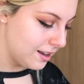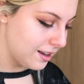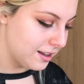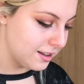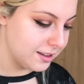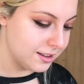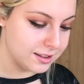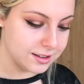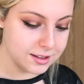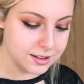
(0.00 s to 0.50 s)
you
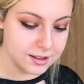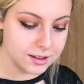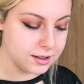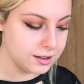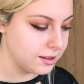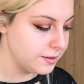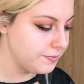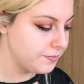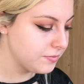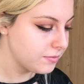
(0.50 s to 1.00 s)
can tell
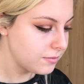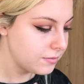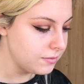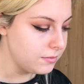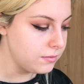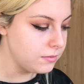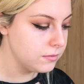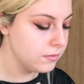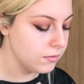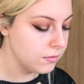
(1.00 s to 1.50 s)
that
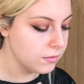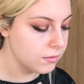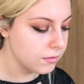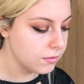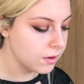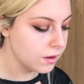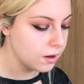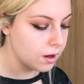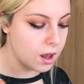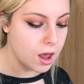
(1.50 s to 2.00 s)
it
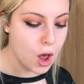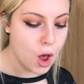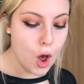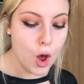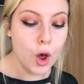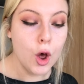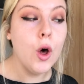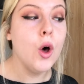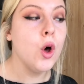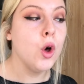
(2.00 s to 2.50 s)
stresses me out a
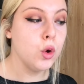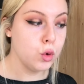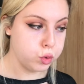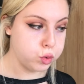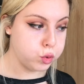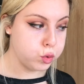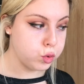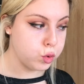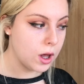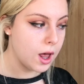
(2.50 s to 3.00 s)
little
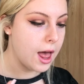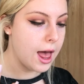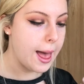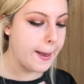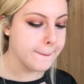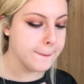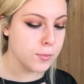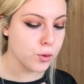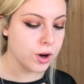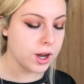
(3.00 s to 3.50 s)
bit.
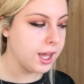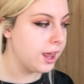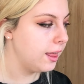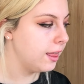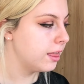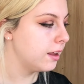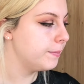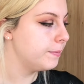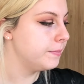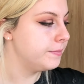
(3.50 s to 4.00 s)
We
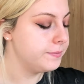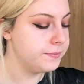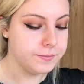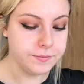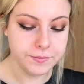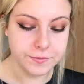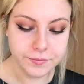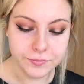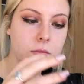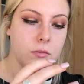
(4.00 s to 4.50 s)
are gonna
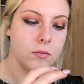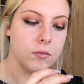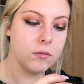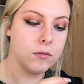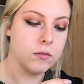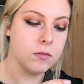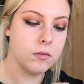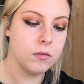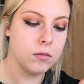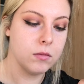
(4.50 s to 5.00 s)
go on
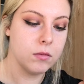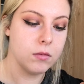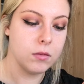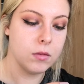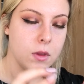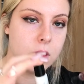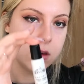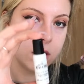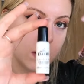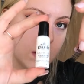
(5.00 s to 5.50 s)
to
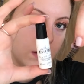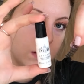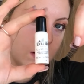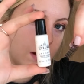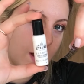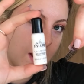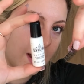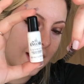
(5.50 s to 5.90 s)
eyelashes,